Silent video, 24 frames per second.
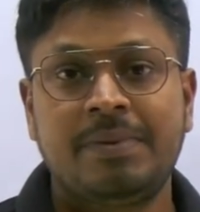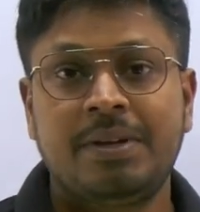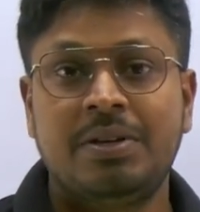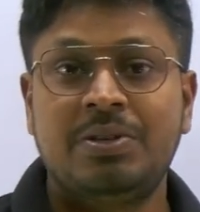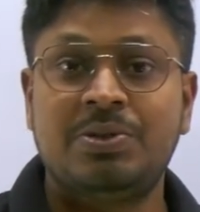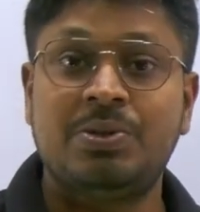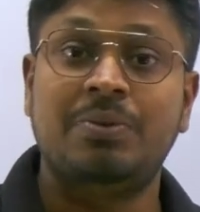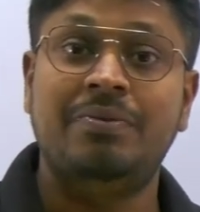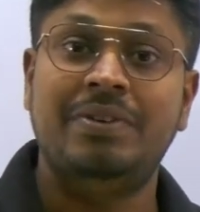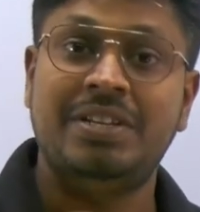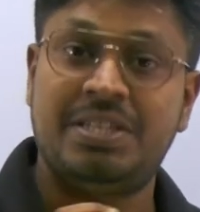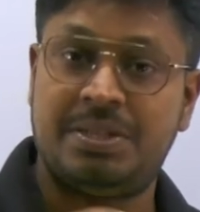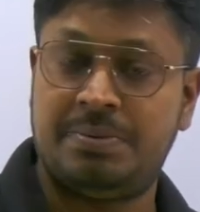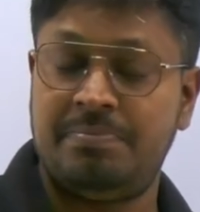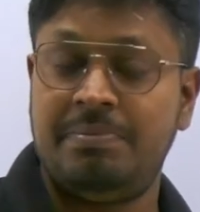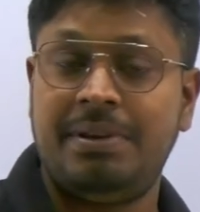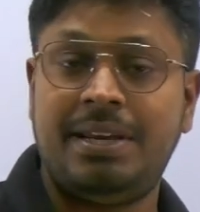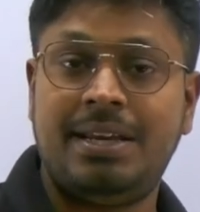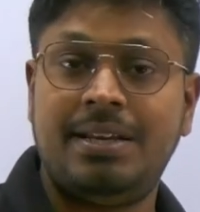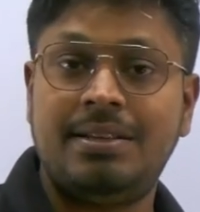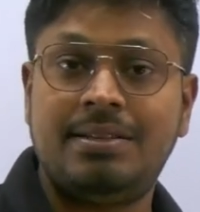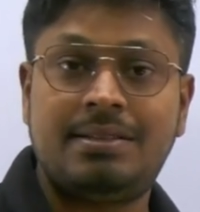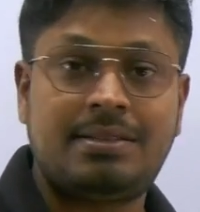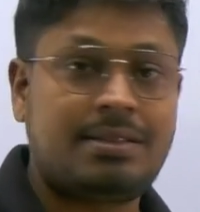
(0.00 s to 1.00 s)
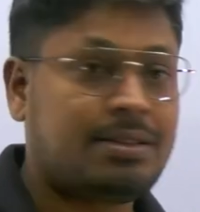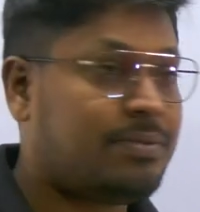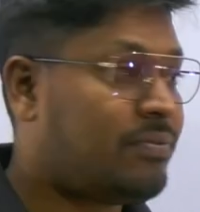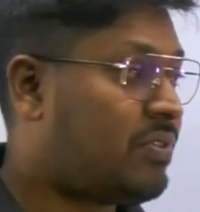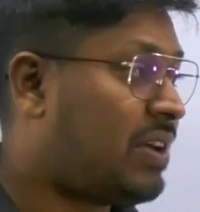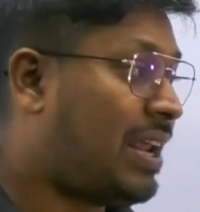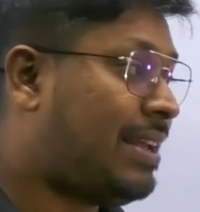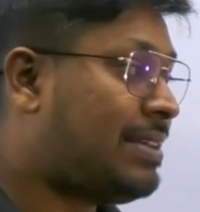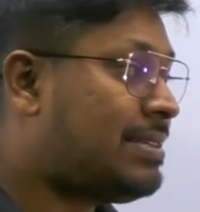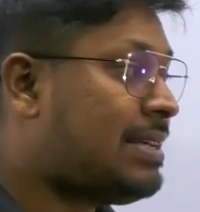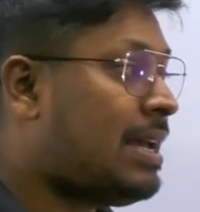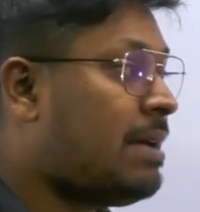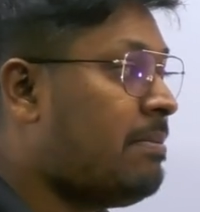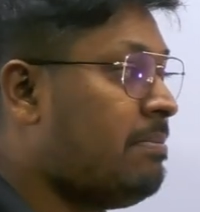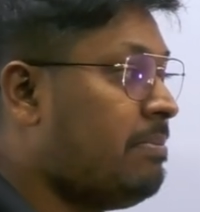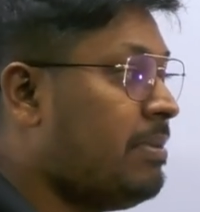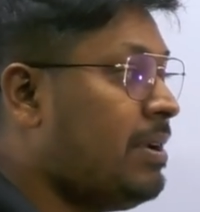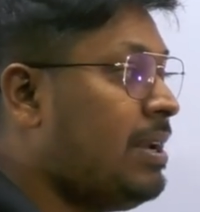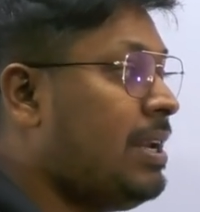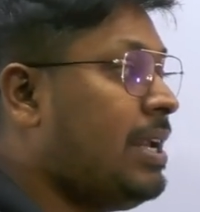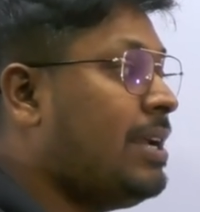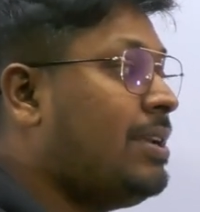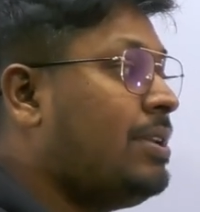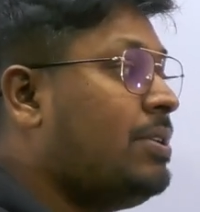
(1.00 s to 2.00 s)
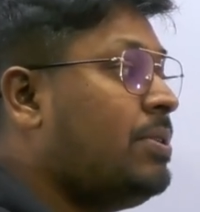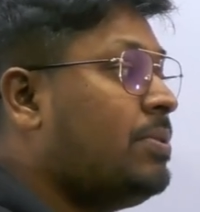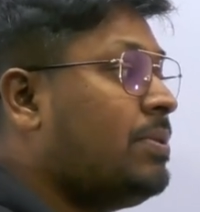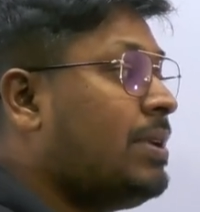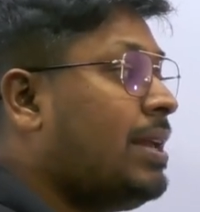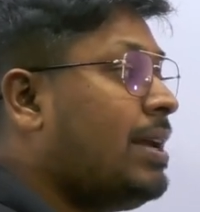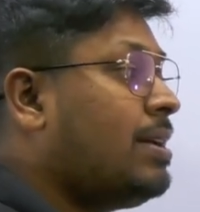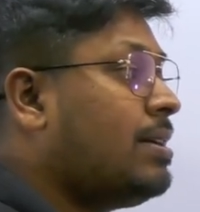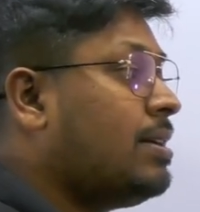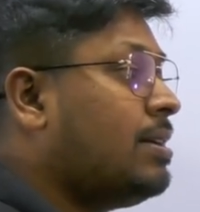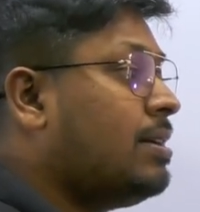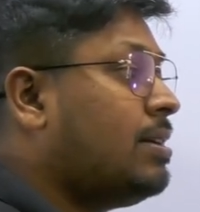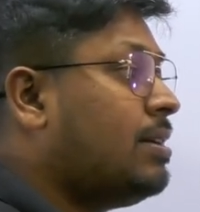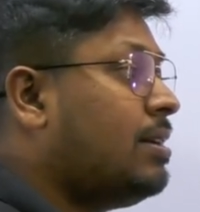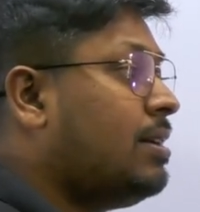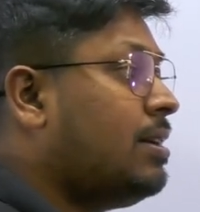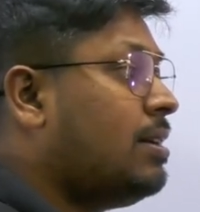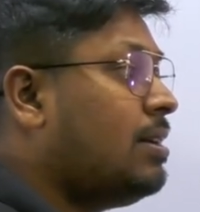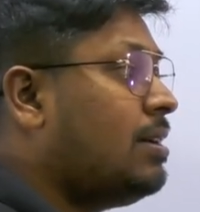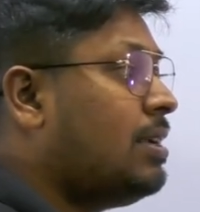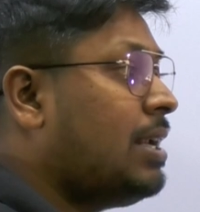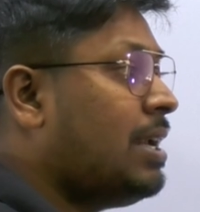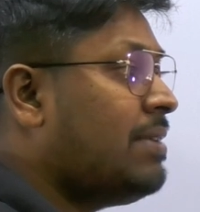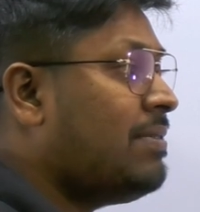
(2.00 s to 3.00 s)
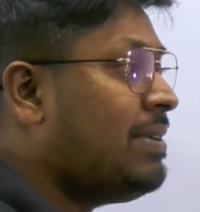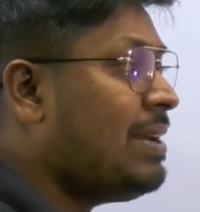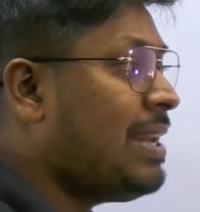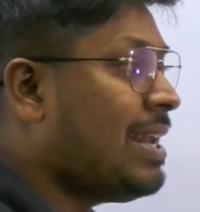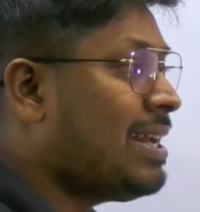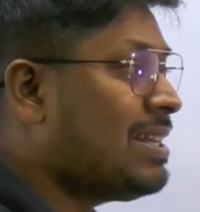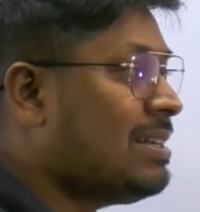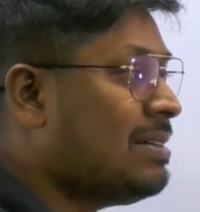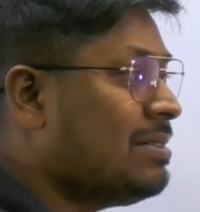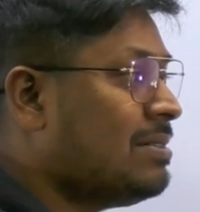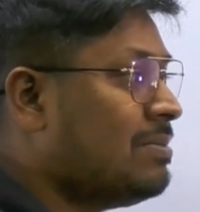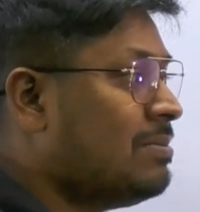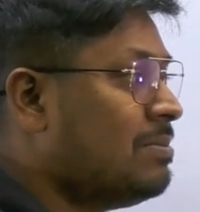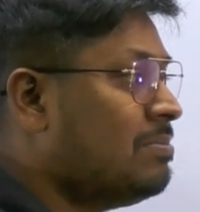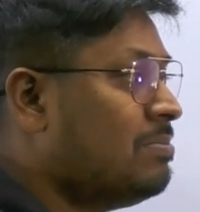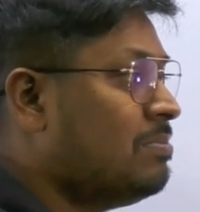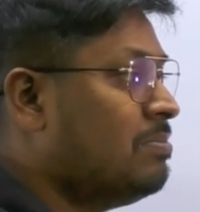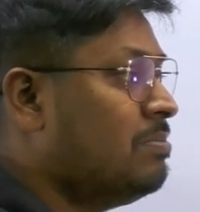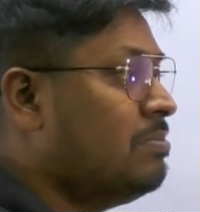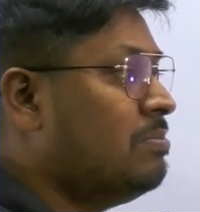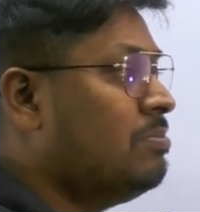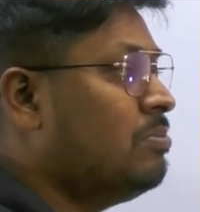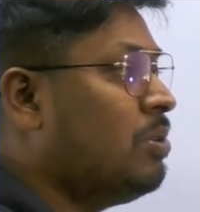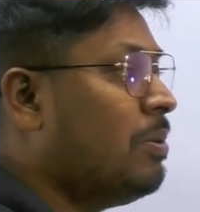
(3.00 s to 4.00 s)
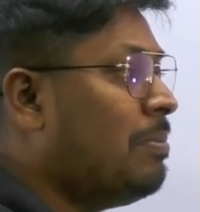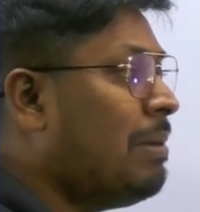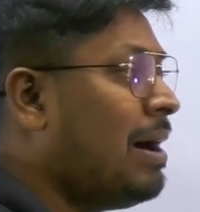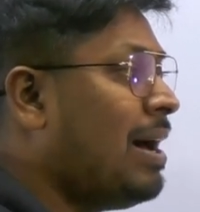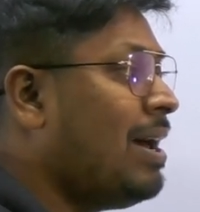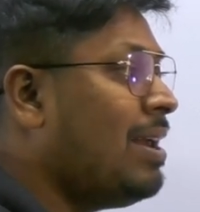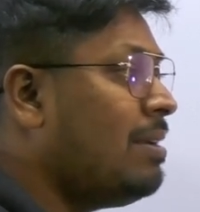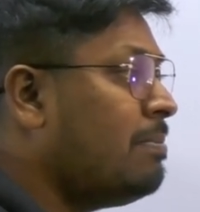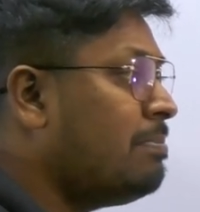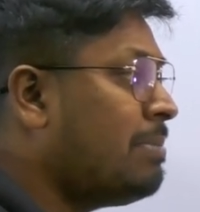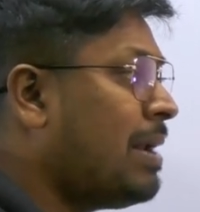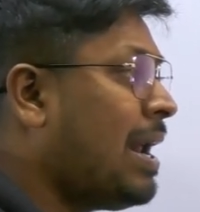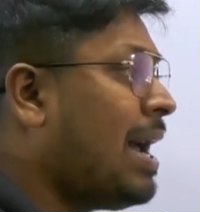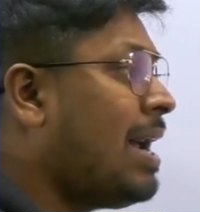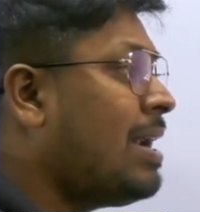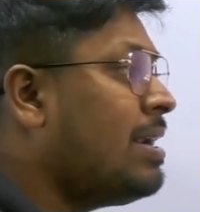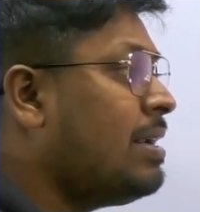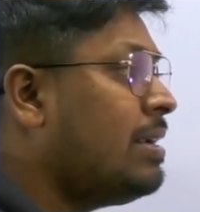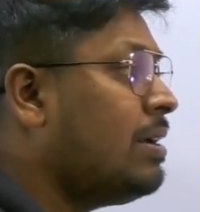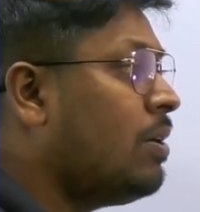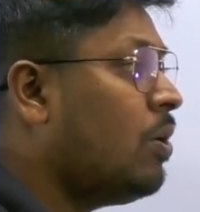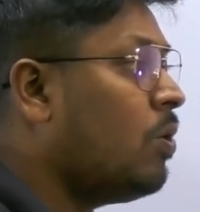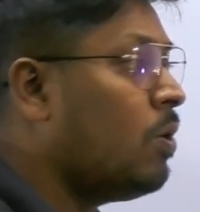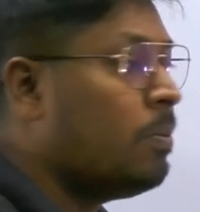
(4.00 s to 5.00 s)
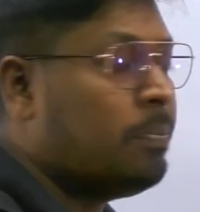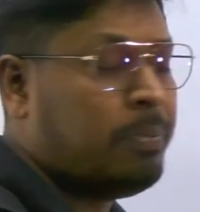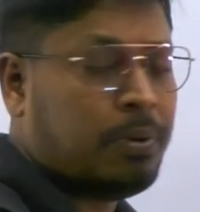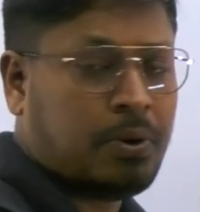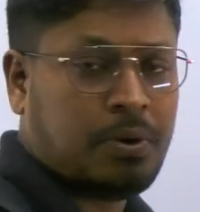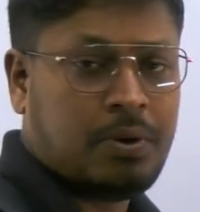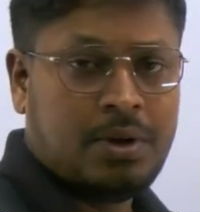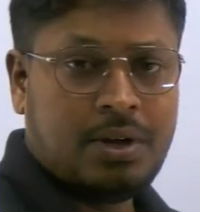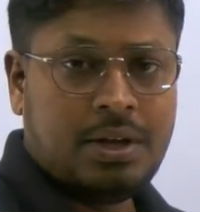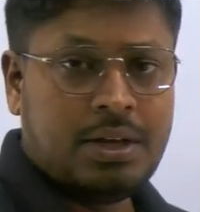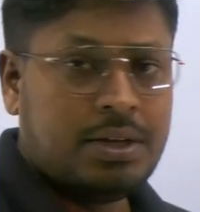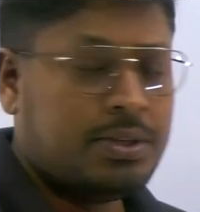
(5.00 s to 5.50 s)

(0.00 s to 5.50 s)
So which means, for example, let me take the mobile brand Oppo.